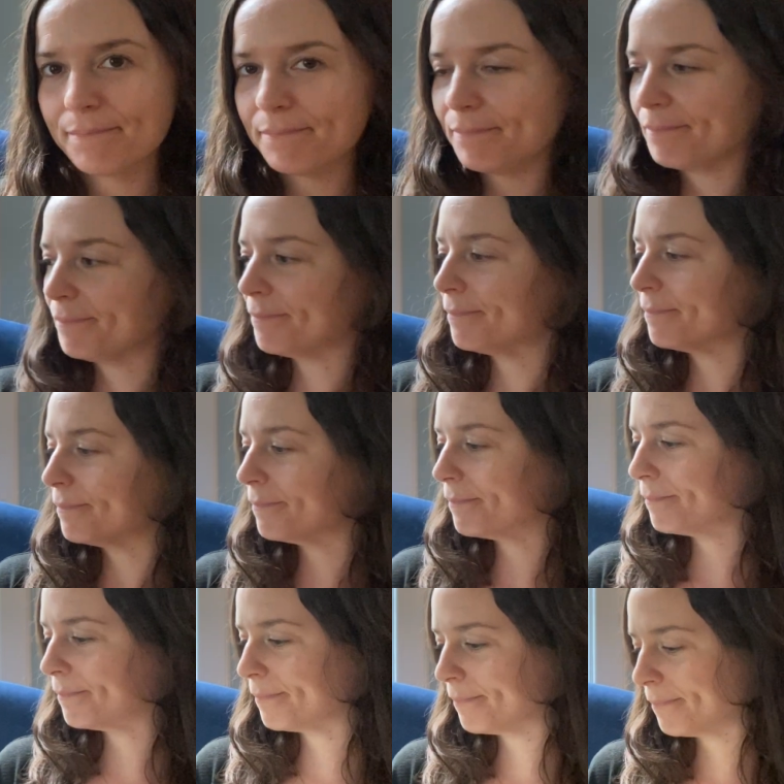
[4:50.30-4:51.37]

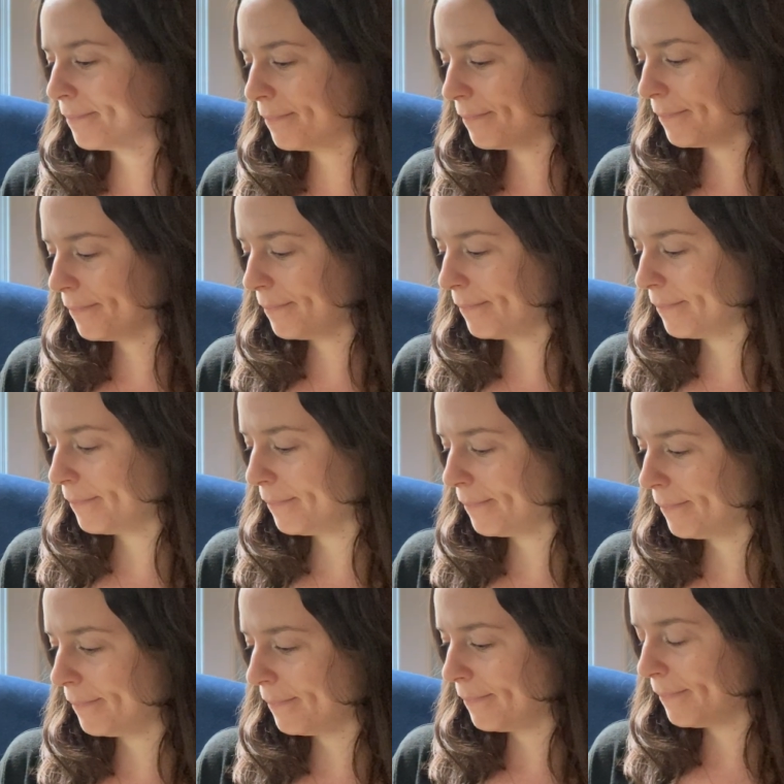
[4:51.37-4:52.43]

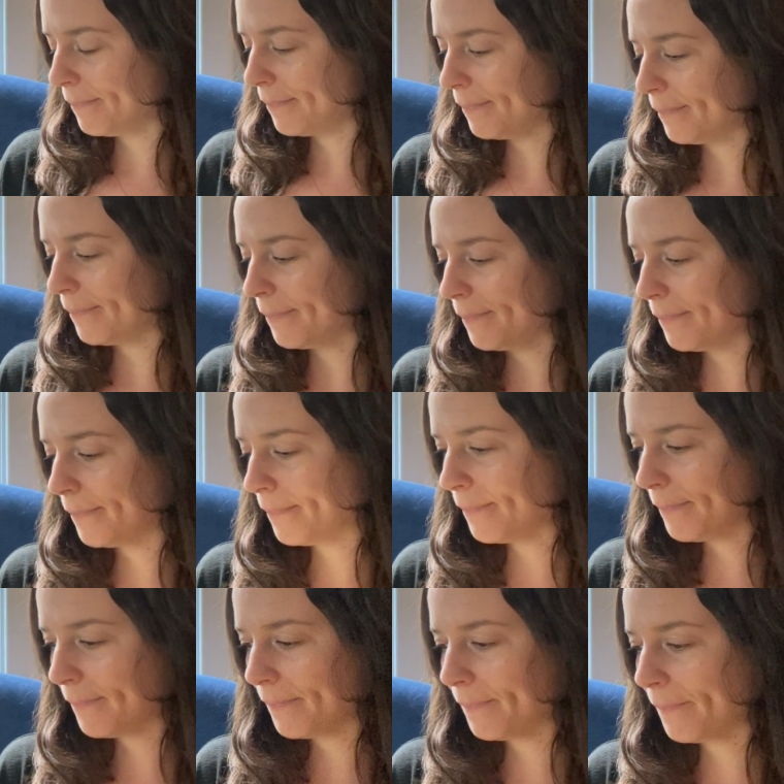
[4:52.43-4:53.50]

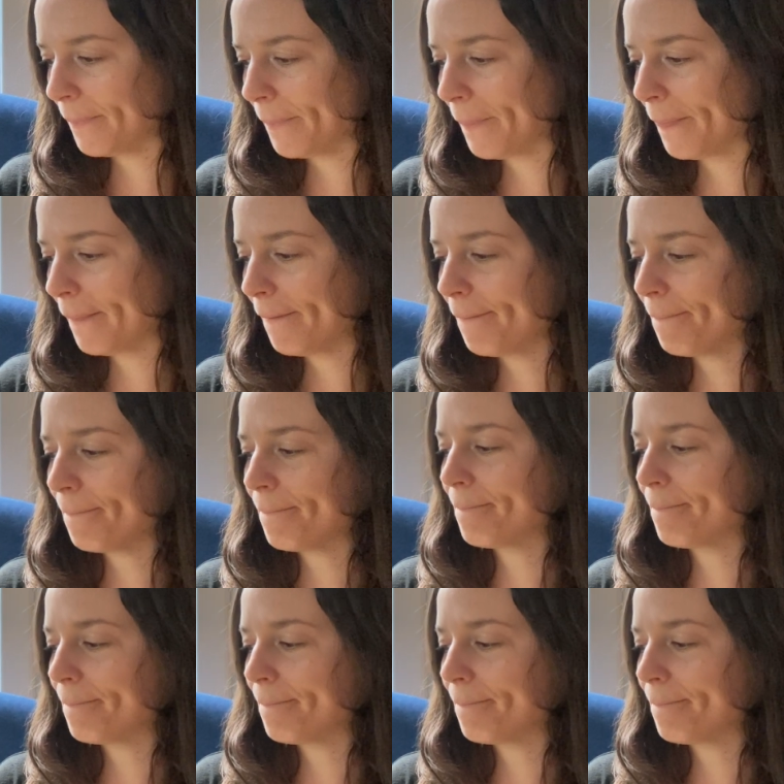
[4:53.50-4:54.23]
(no one is talking)